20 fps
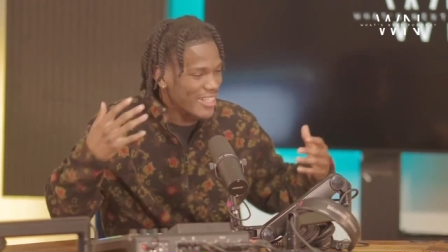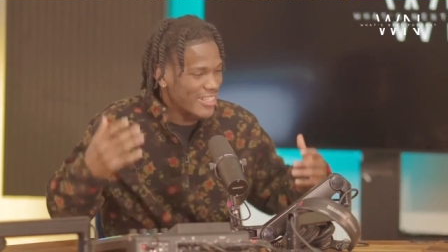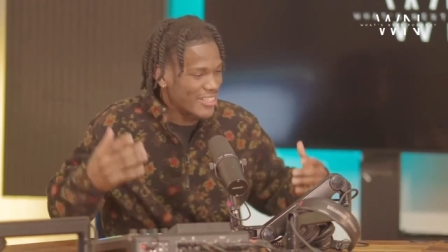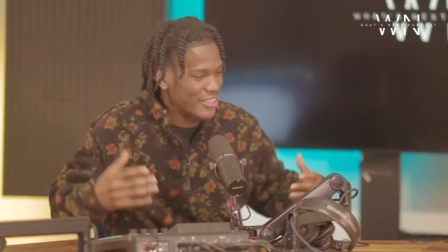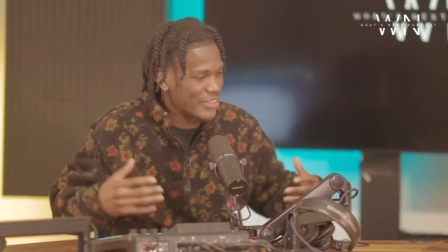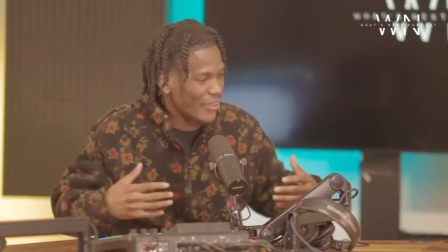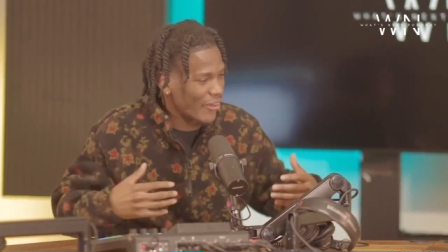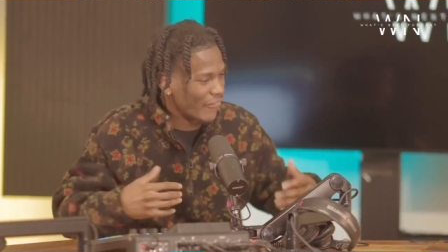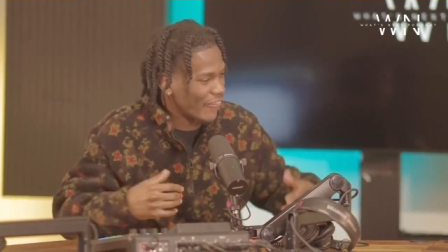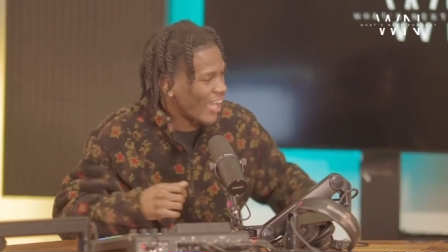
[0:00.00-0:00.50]

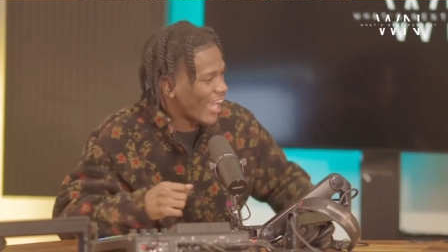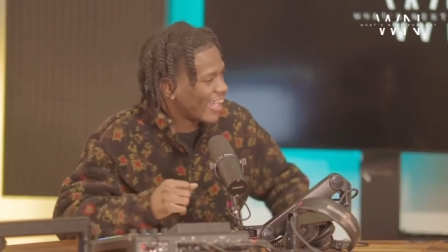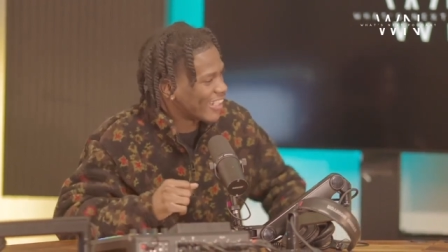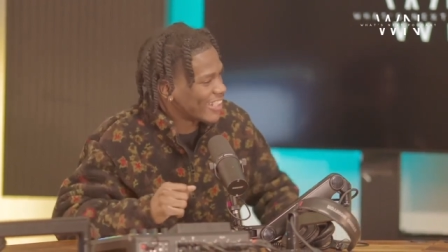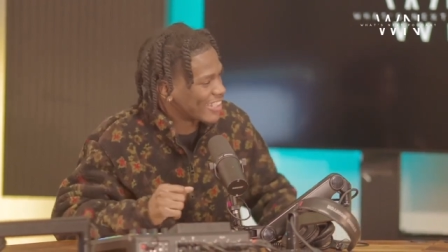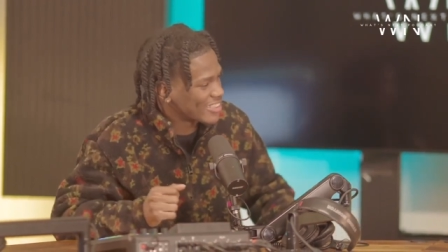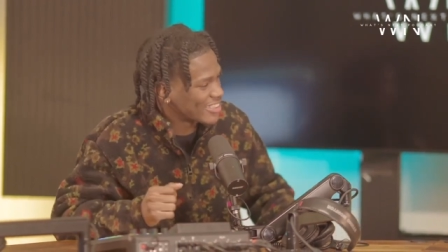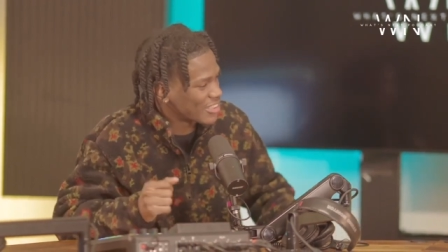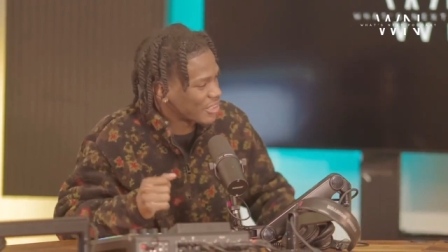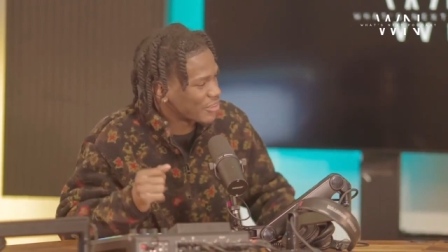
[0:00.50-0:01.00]
You know, not
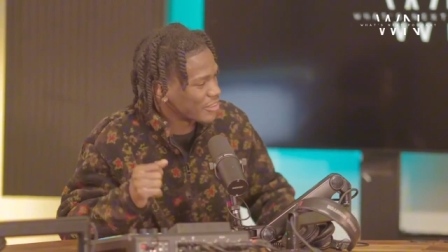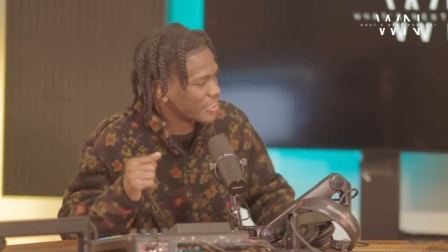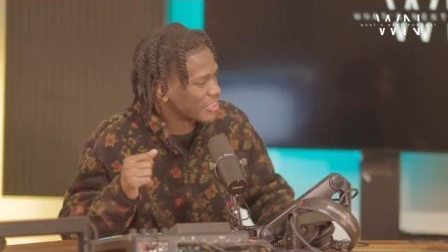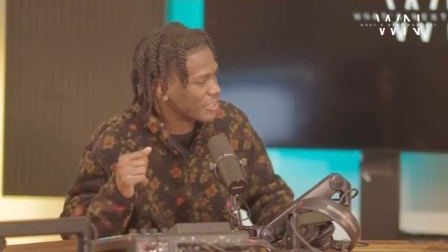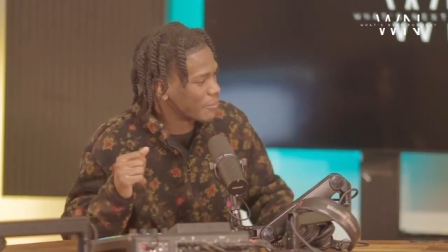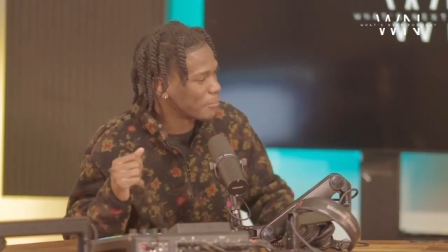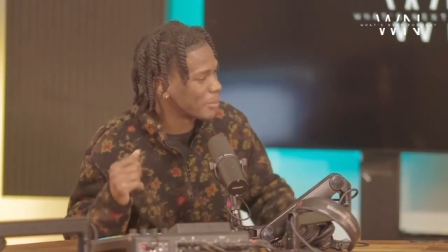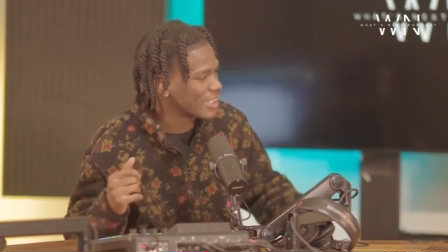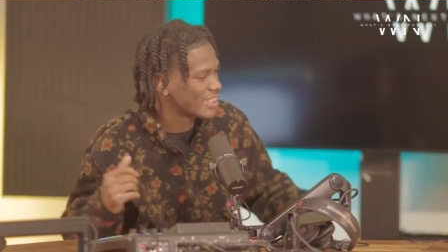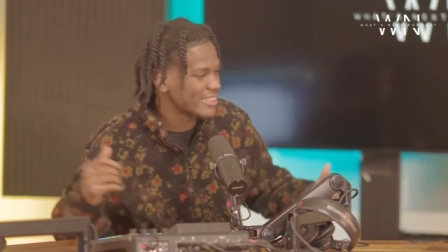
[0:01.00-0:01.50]
necessarily
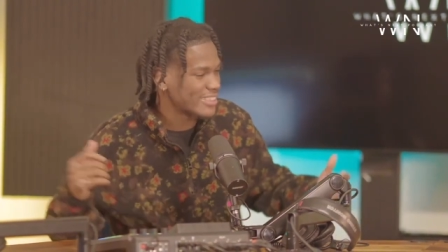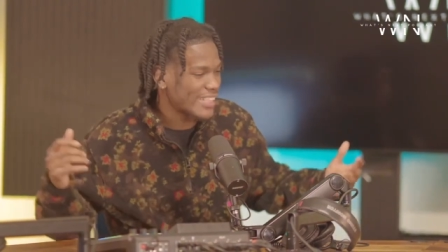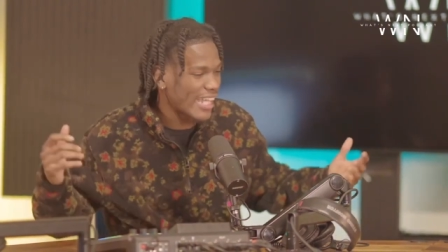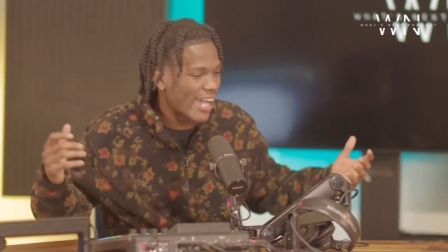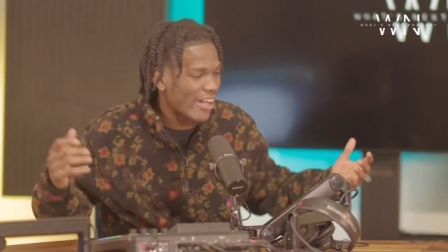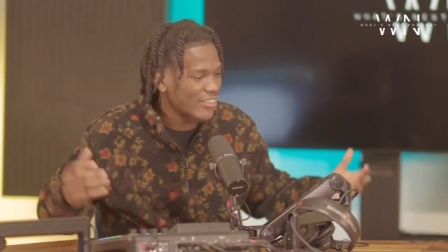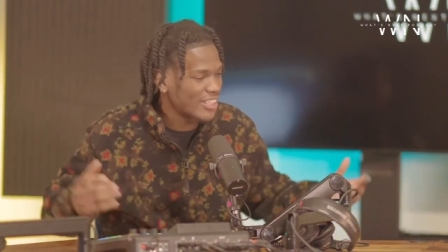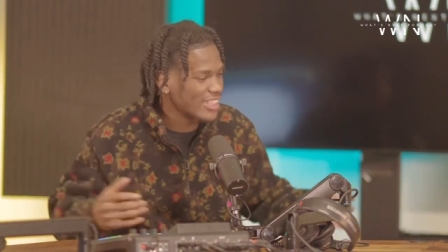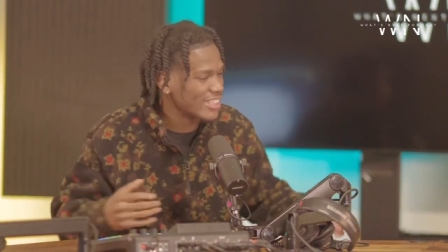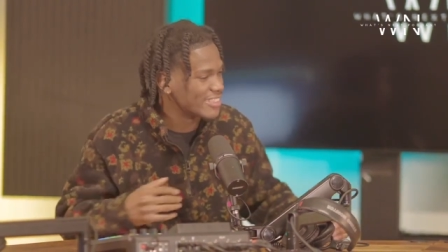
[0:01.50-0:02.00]
the biggest
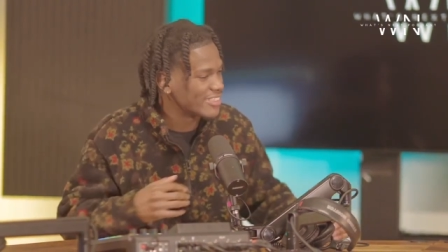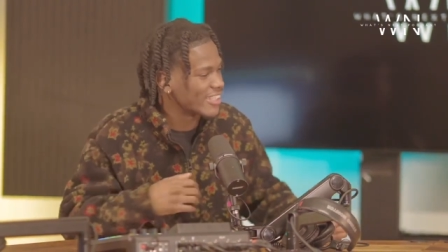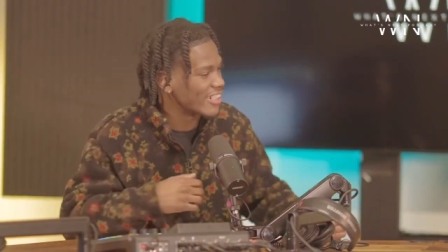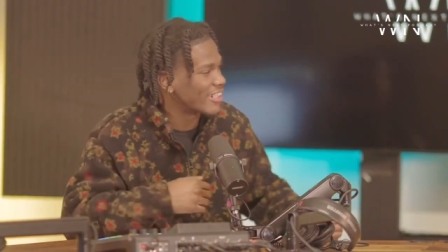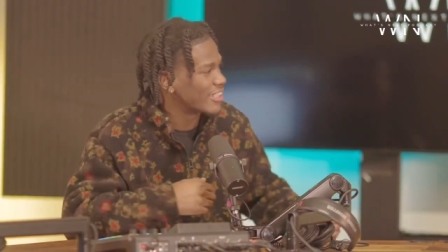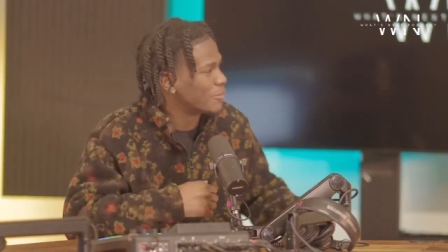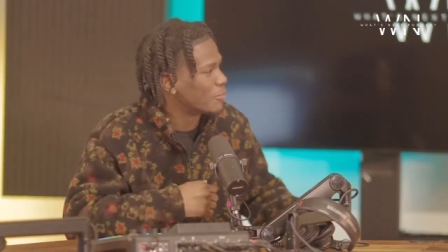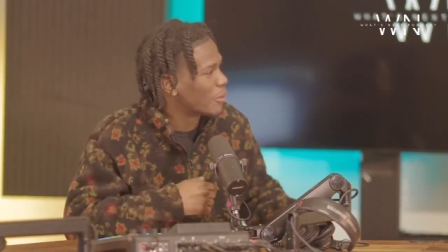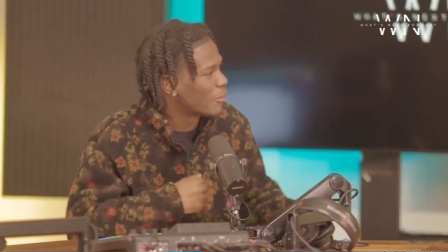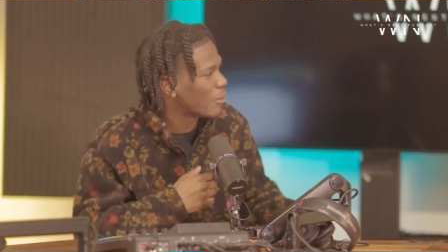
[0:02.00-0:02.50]
town in
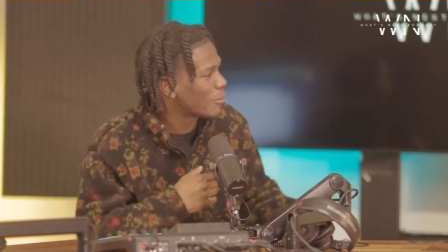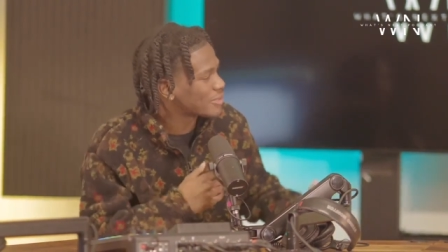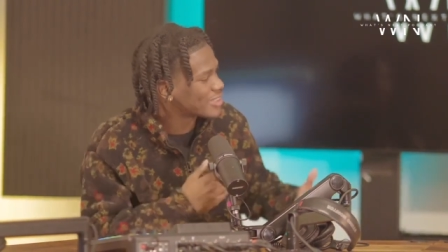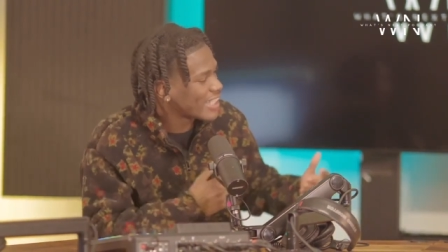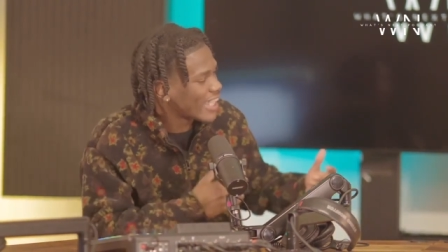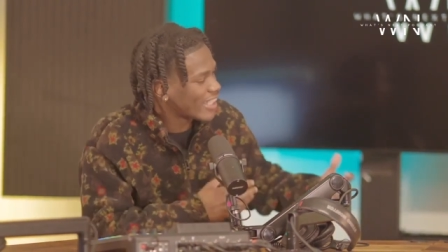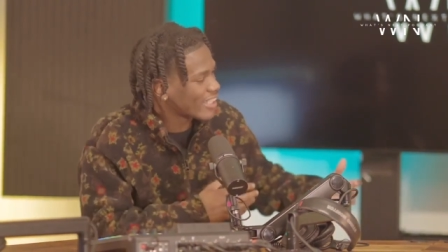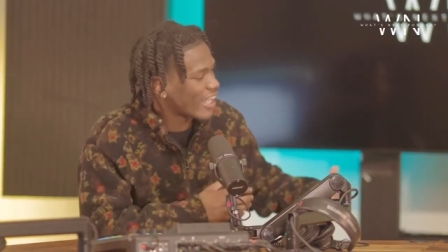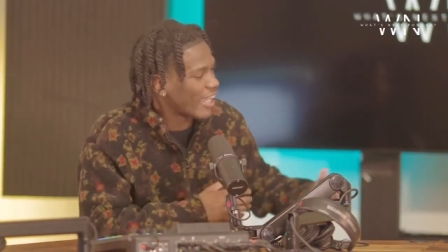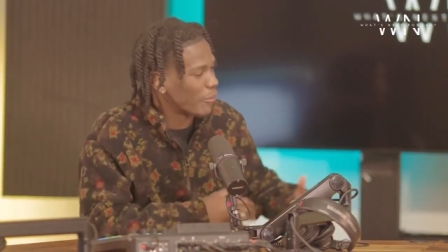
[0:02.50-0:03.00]
Kentucky, but what was
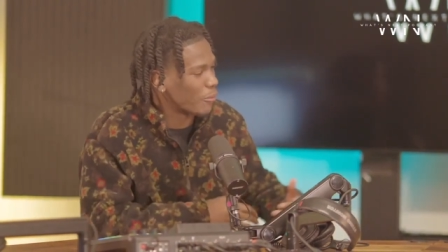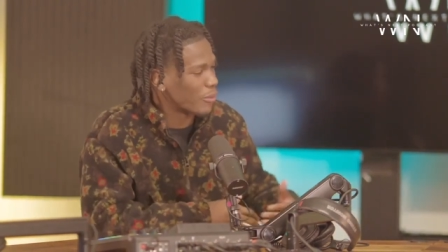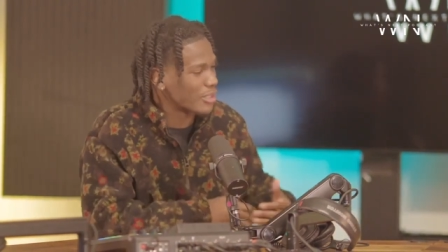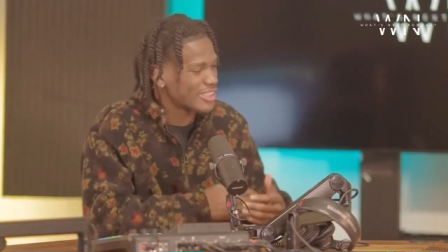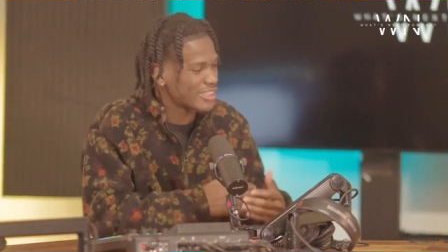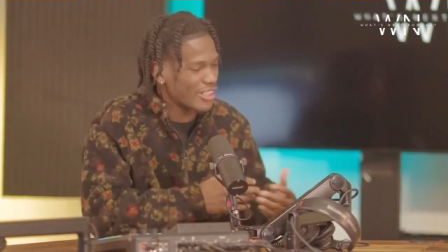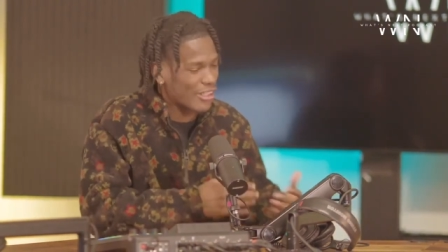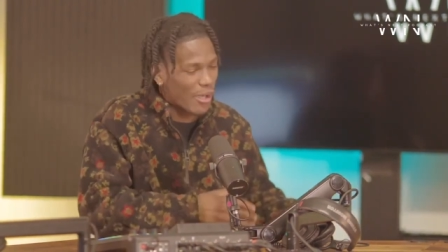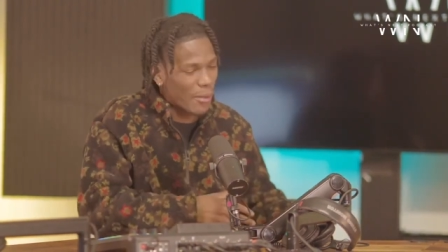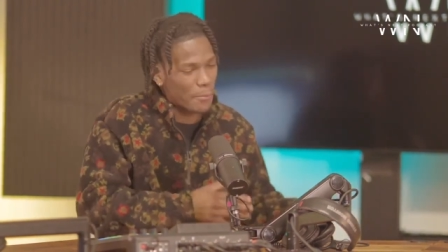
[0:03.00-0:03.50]
that like?
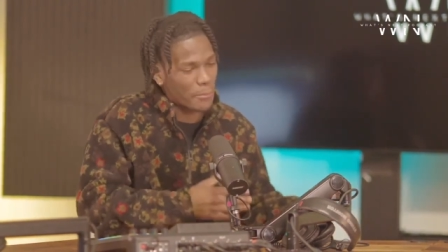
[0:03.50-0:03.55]
What's your